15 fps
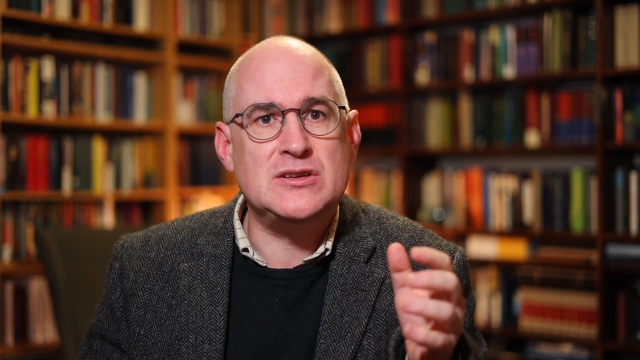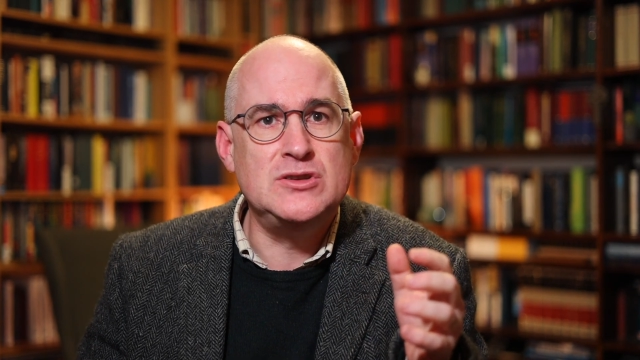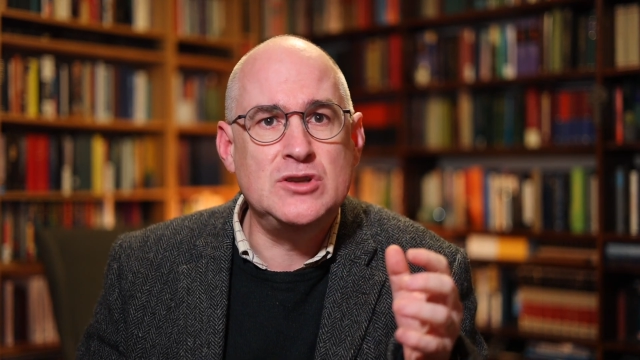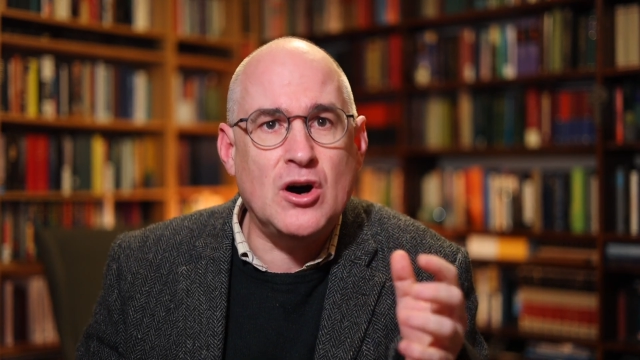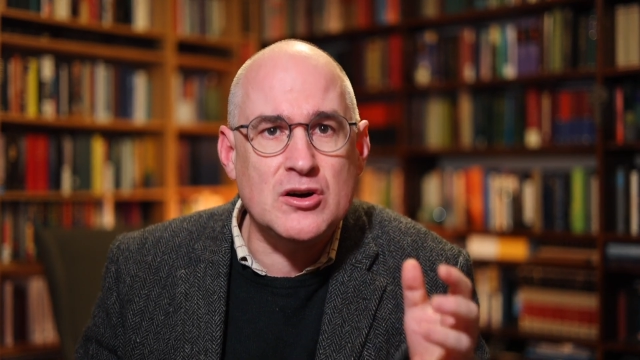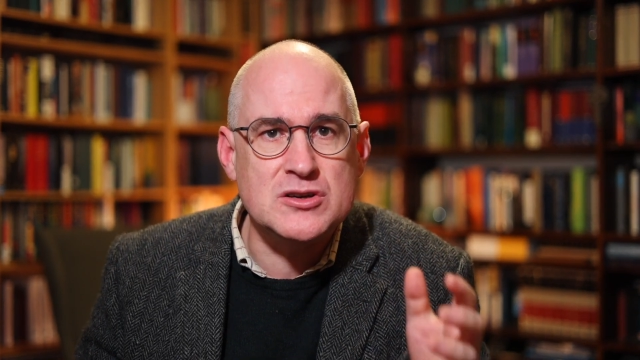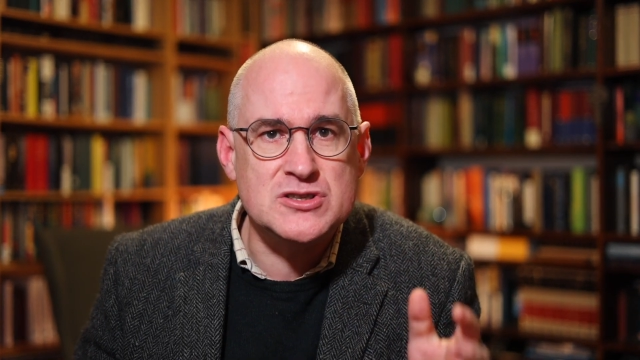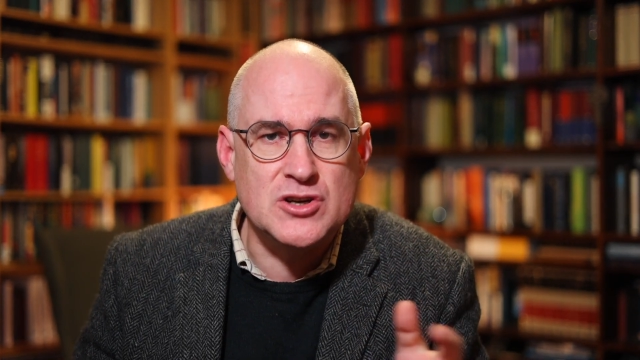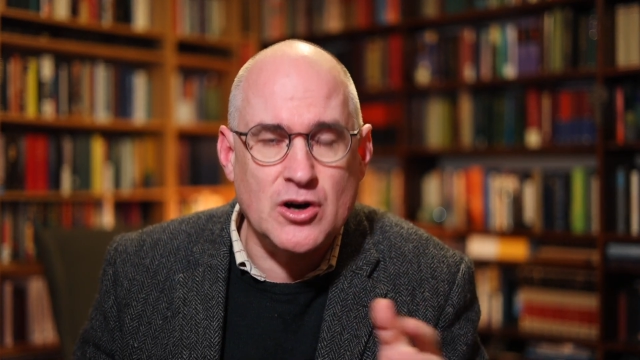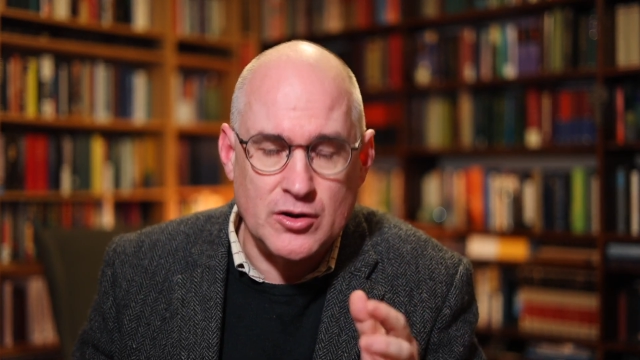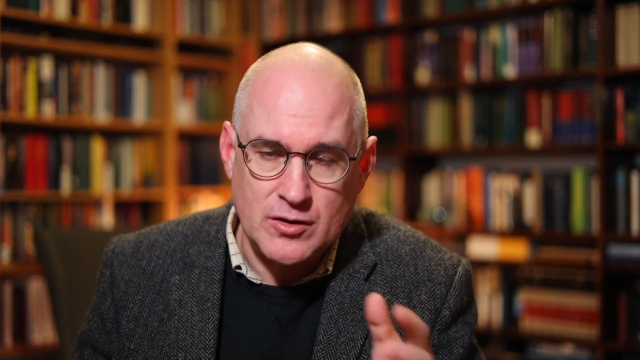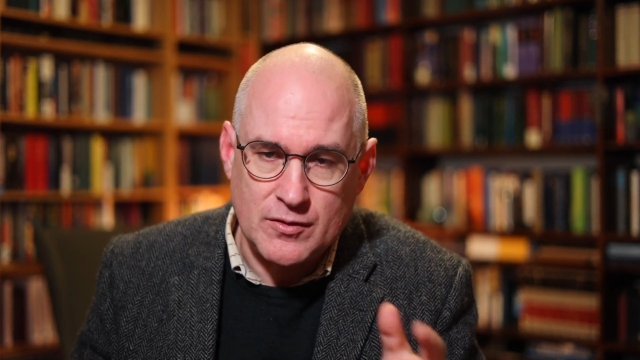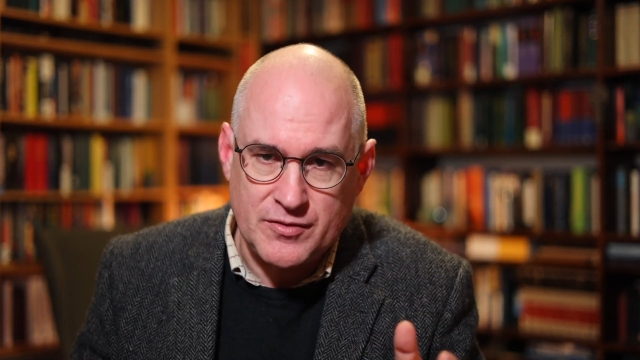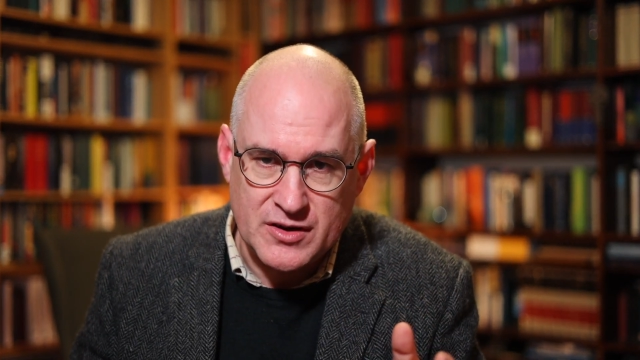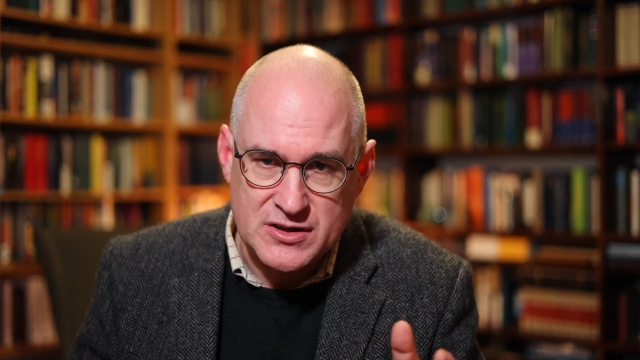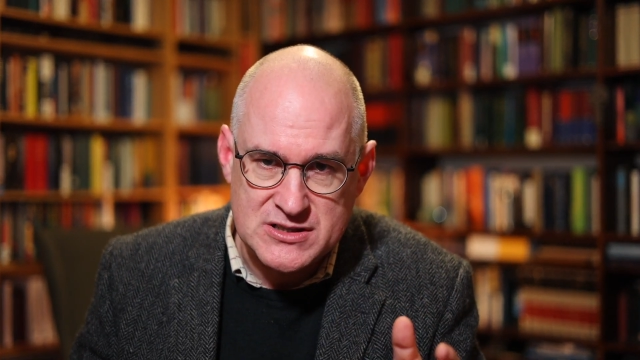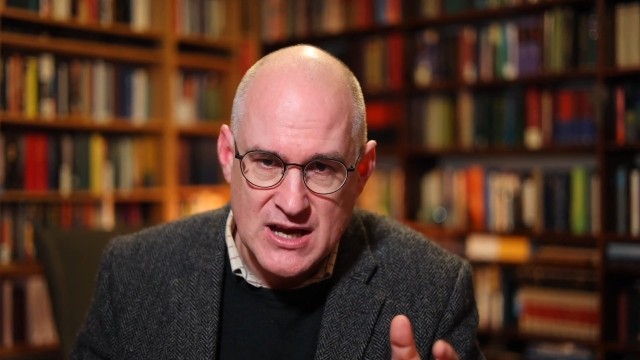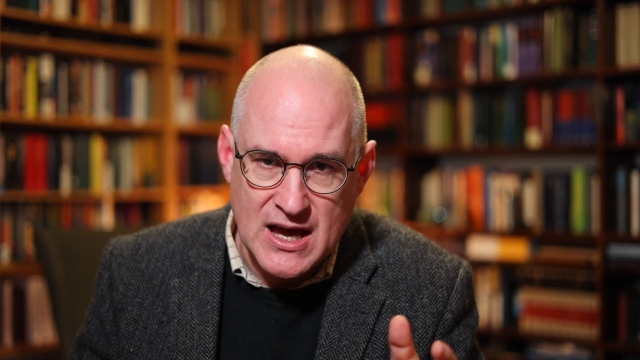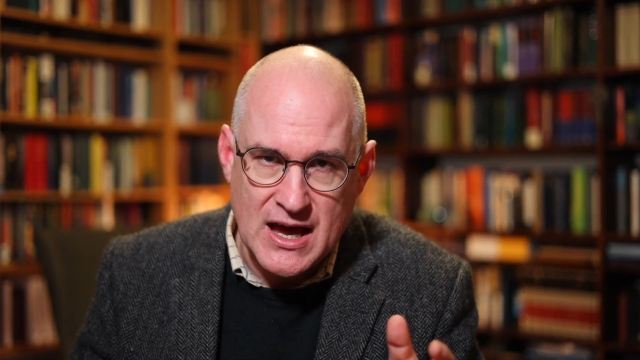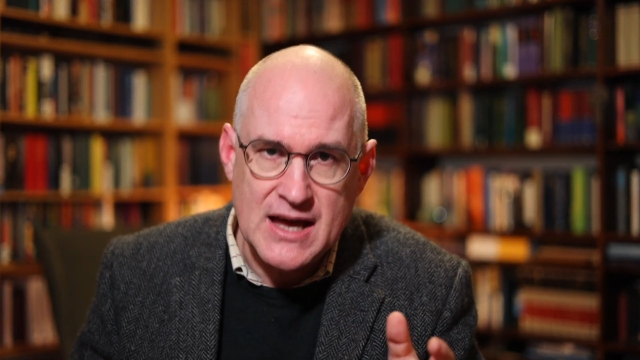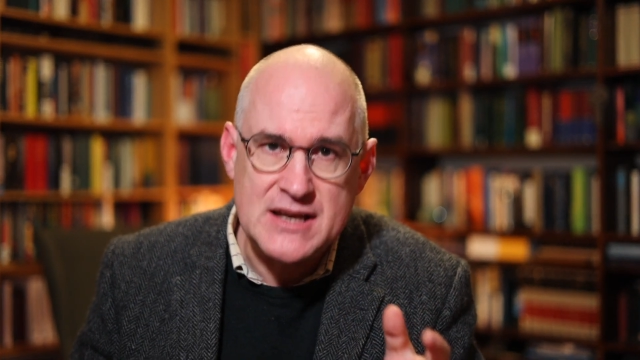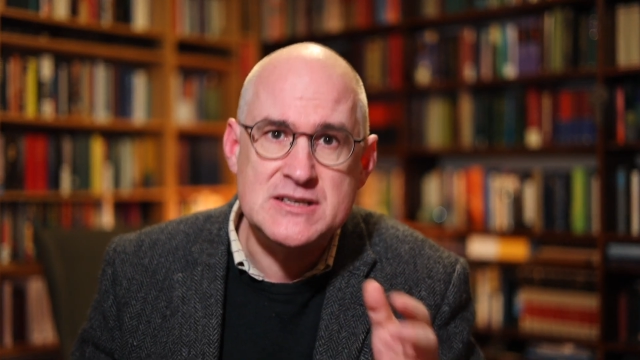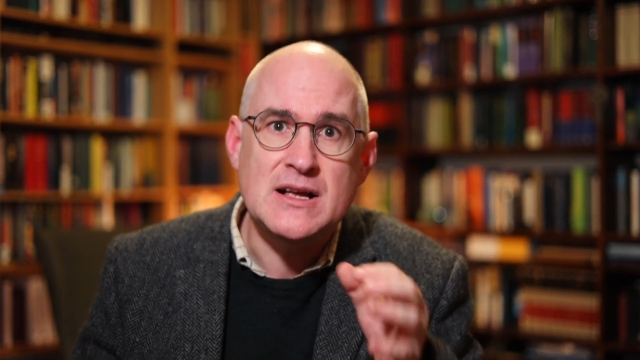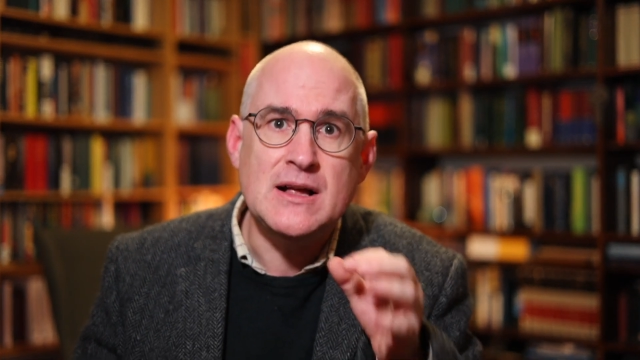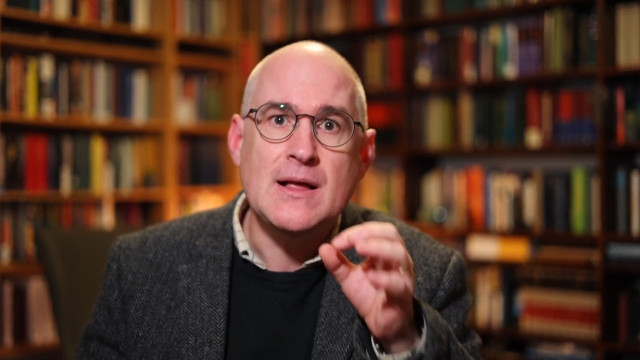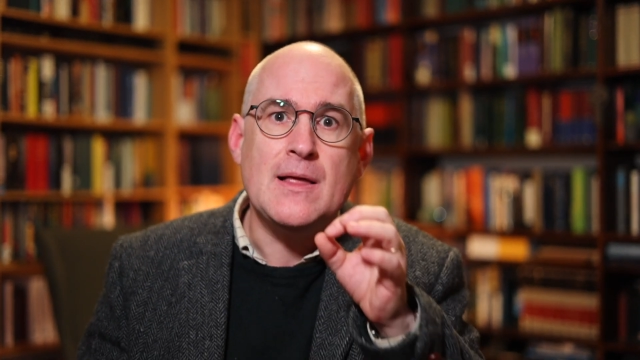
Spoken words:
not God of the dead,